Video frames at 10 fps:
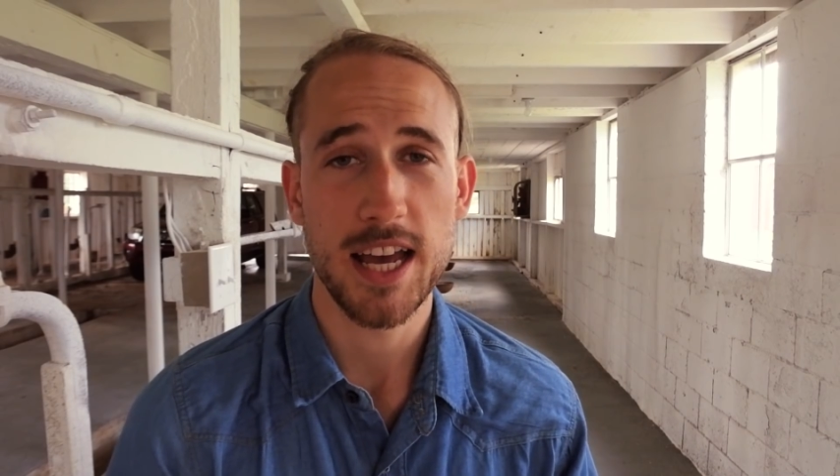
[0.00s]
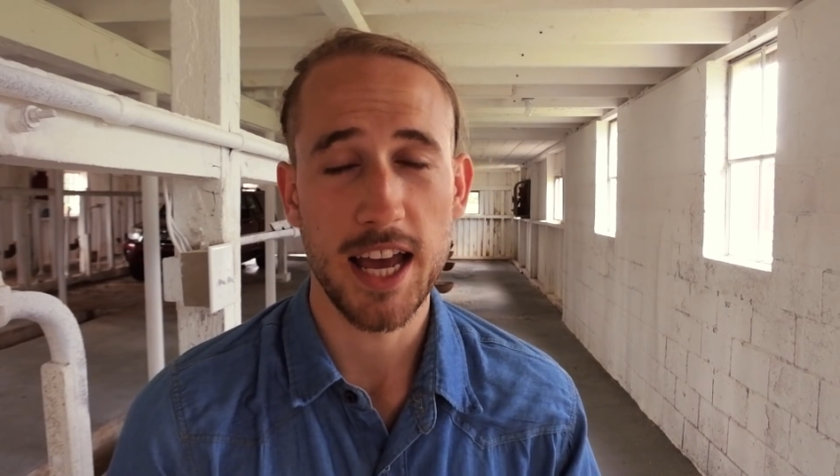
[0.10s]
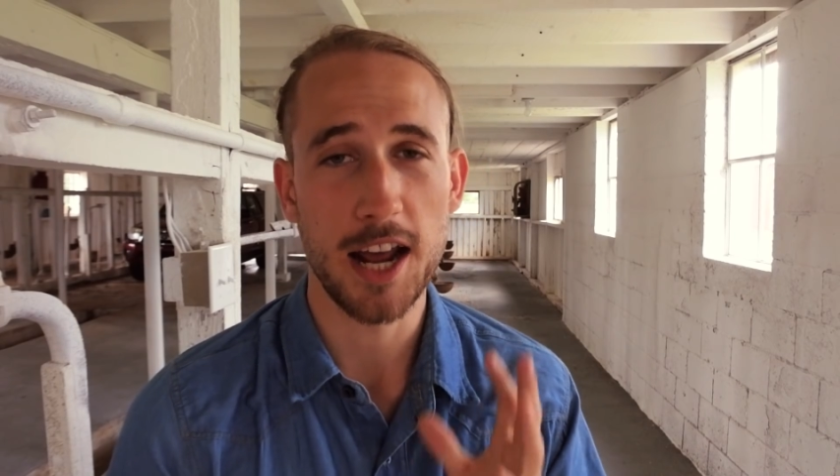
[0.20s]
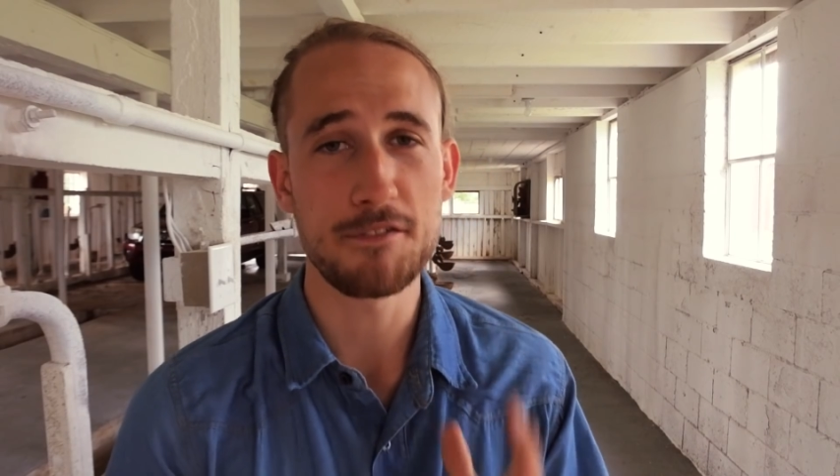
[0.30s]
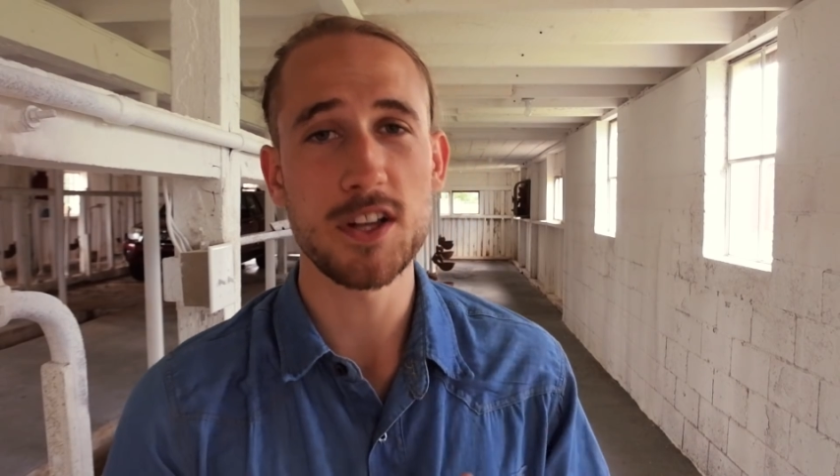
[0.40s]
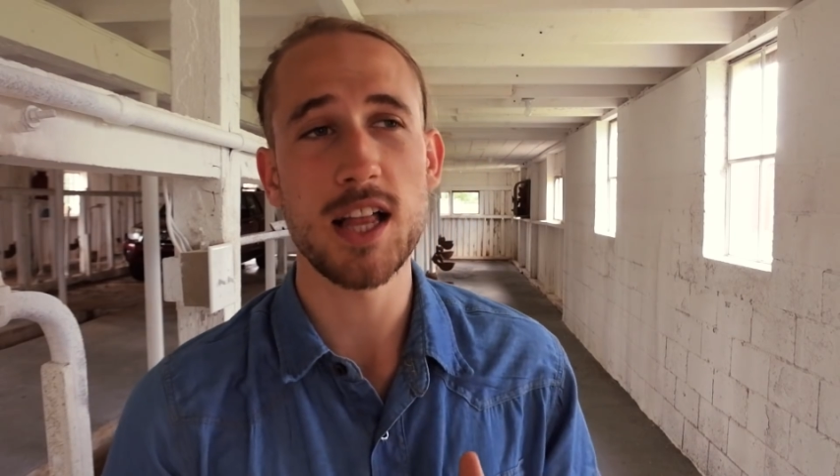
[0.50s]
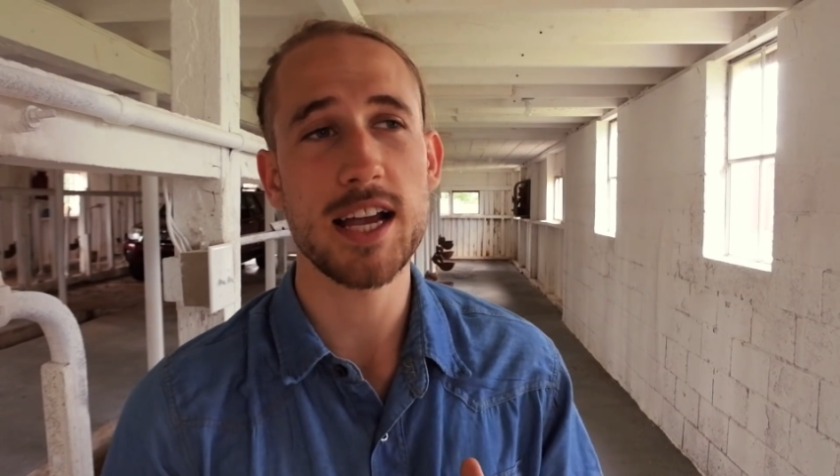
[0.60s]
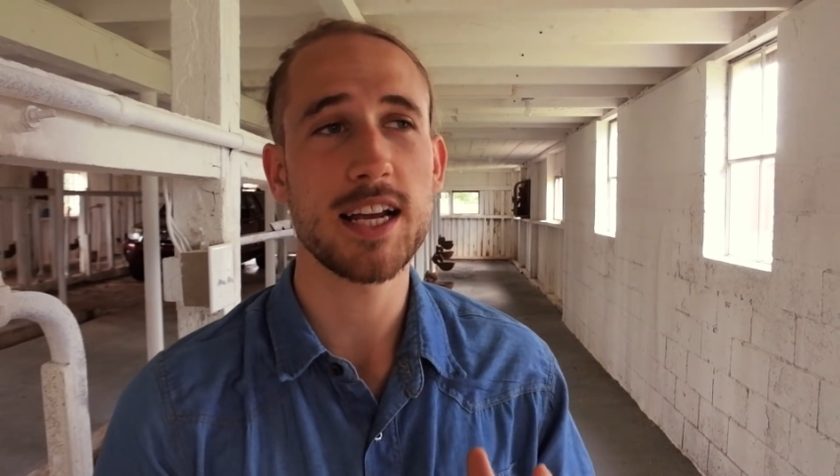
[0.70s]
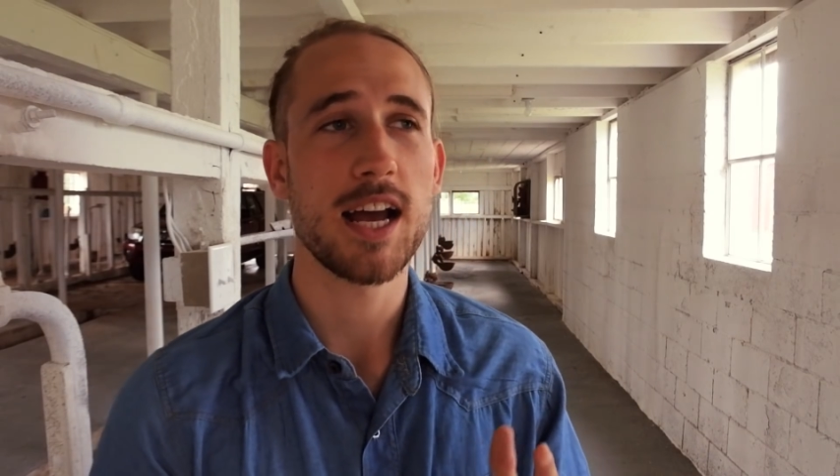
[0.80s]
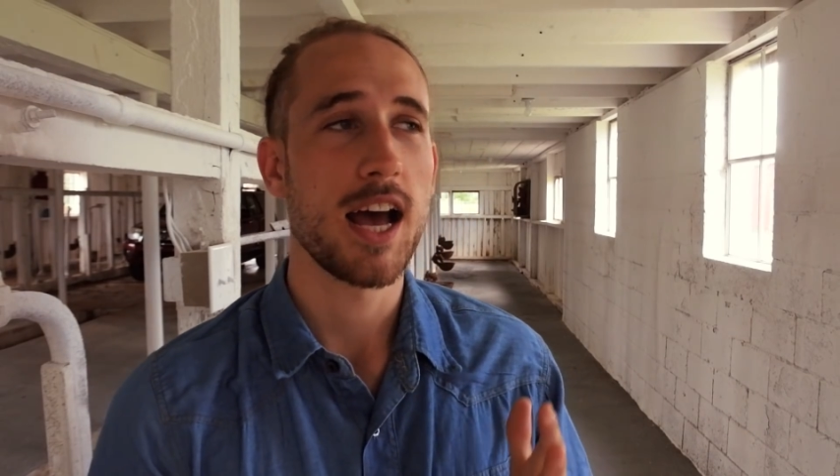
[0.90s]
And I feel
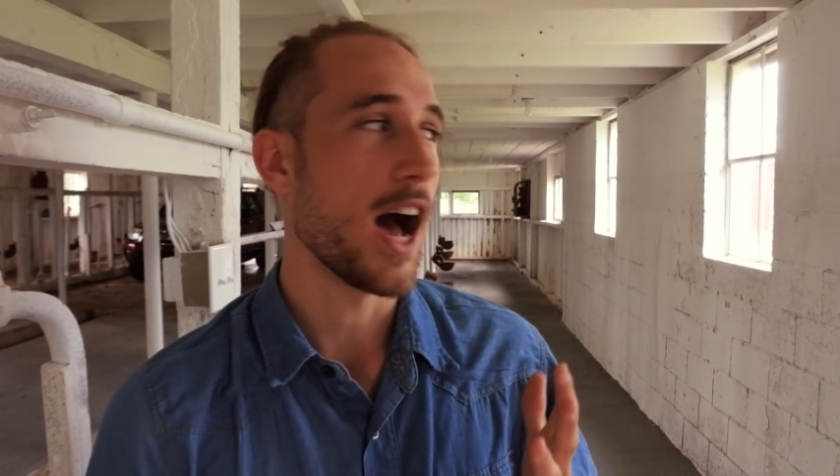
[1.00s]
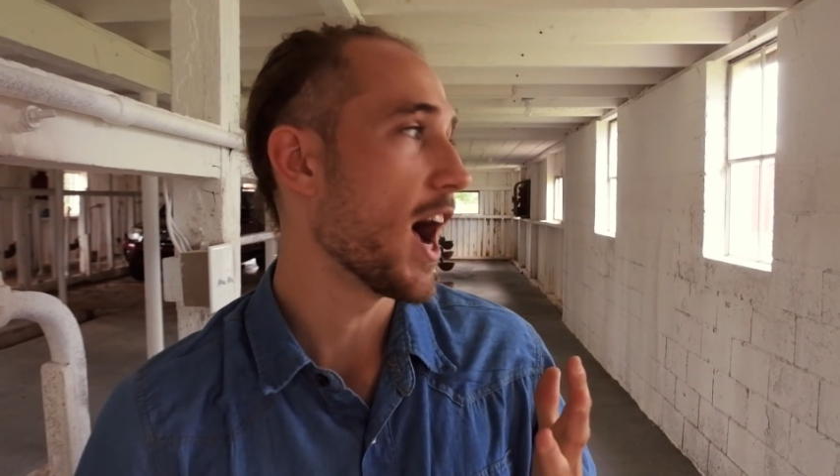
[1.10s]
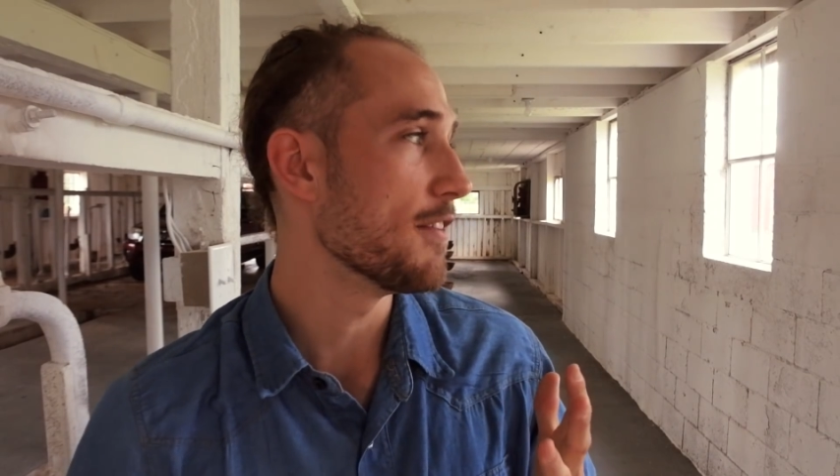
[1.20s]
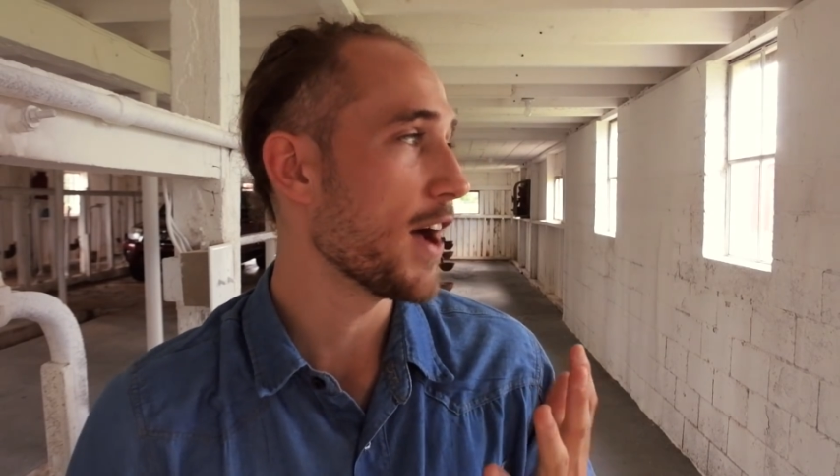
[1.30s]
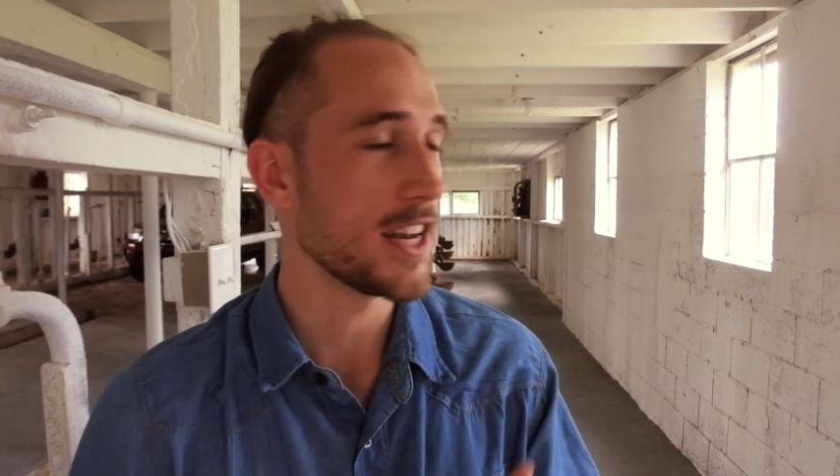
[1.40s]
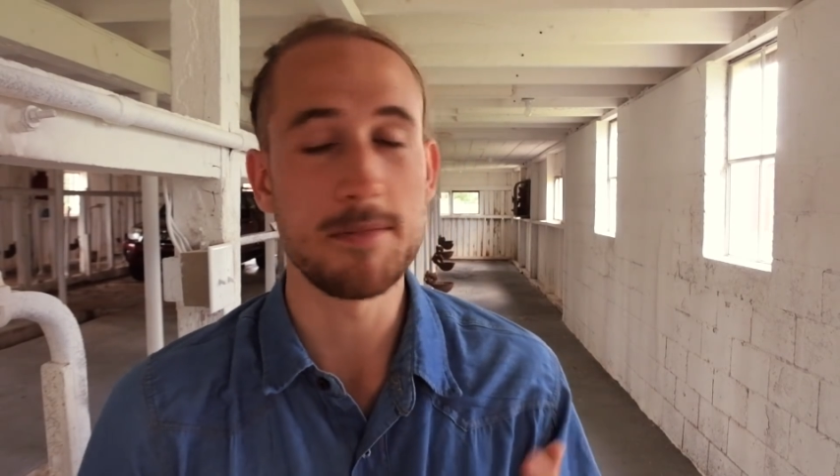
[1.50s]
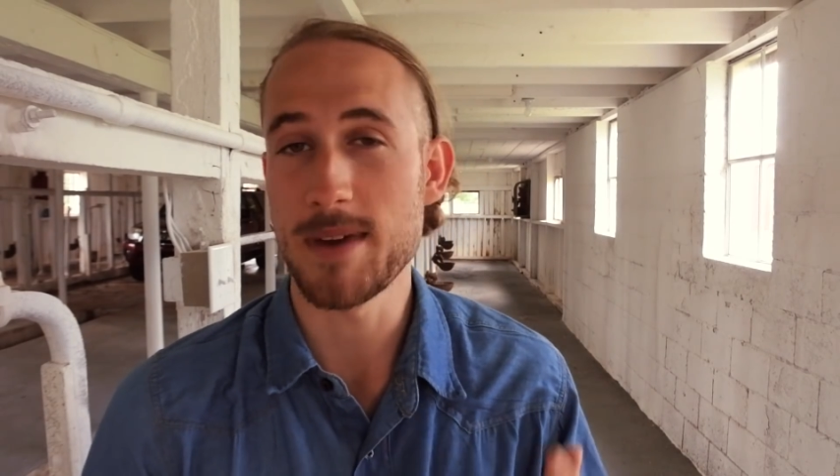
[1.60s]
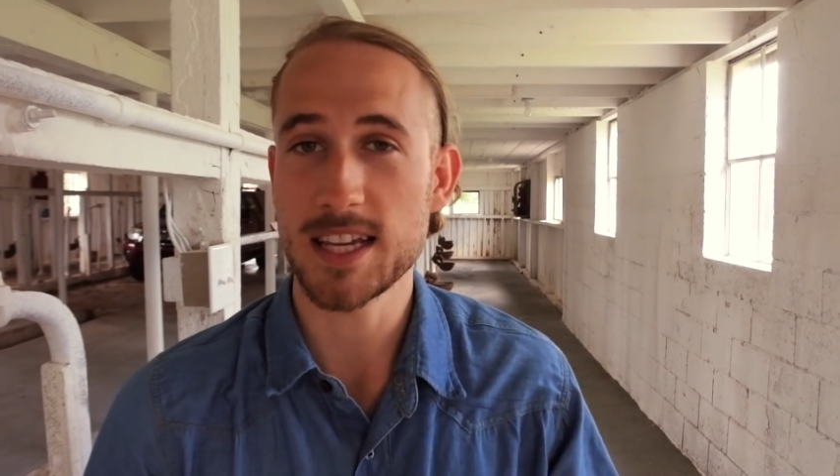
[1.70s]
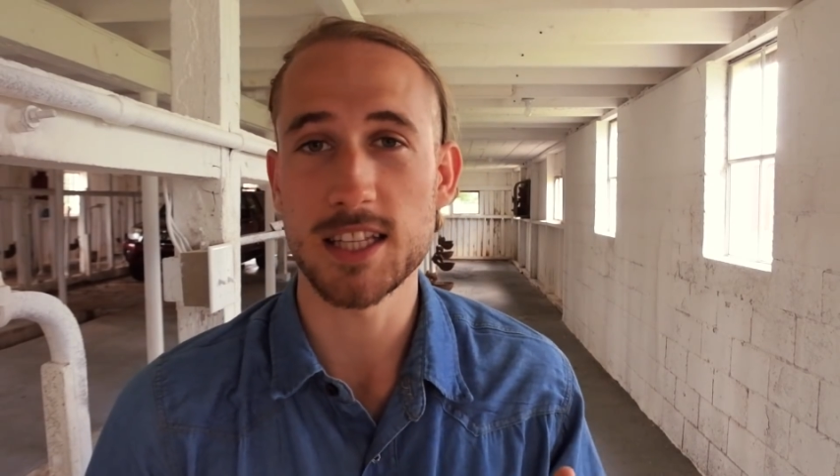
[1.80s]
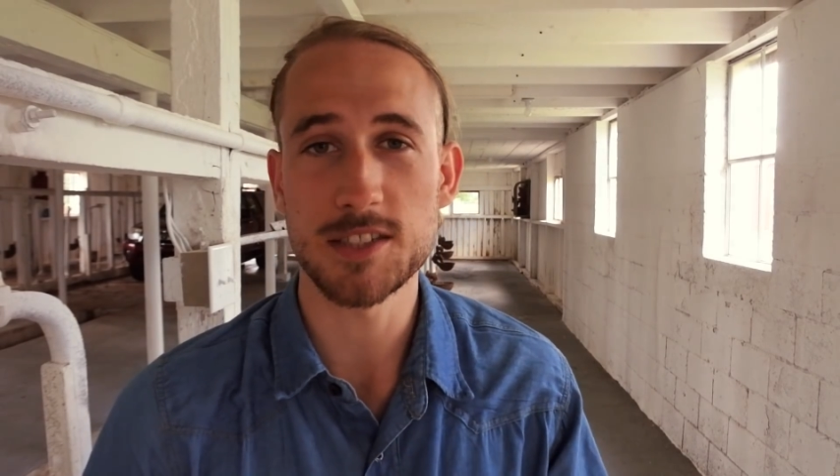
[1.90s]
like I've had to
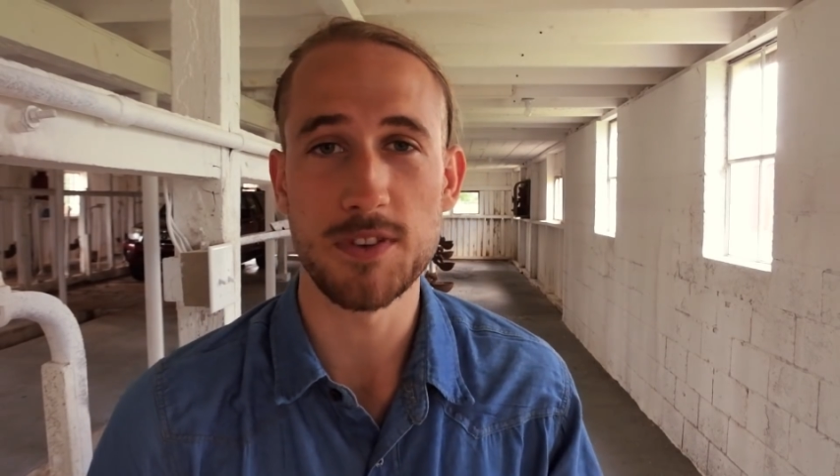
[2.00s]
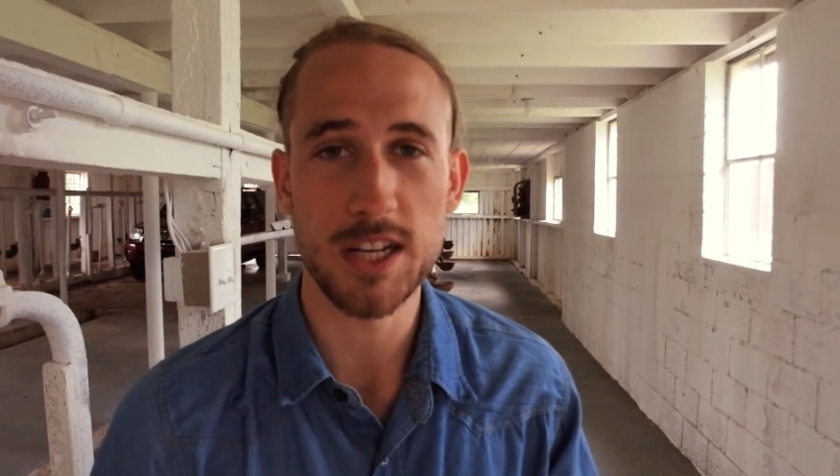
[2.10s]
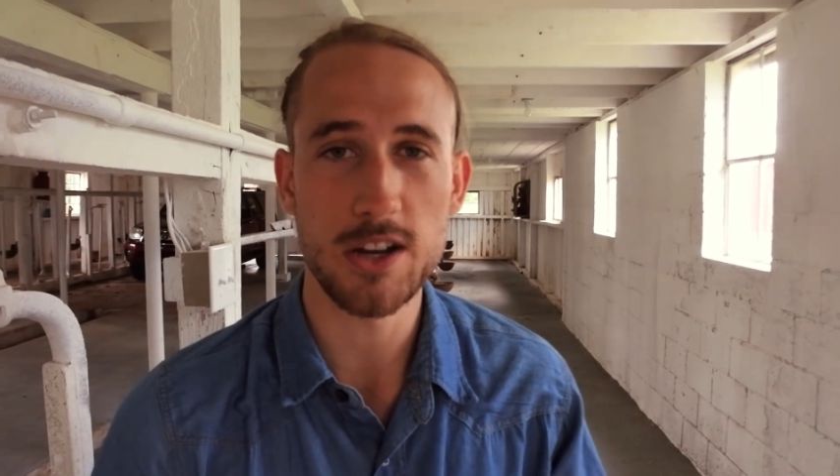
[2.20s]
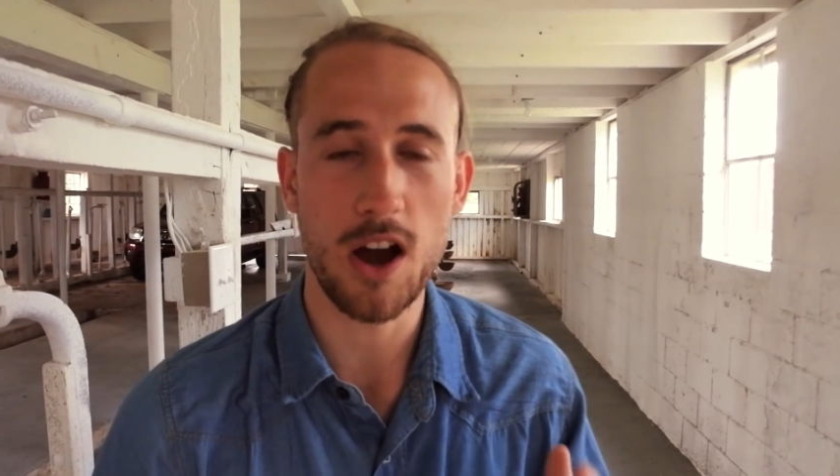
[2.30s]
make this video.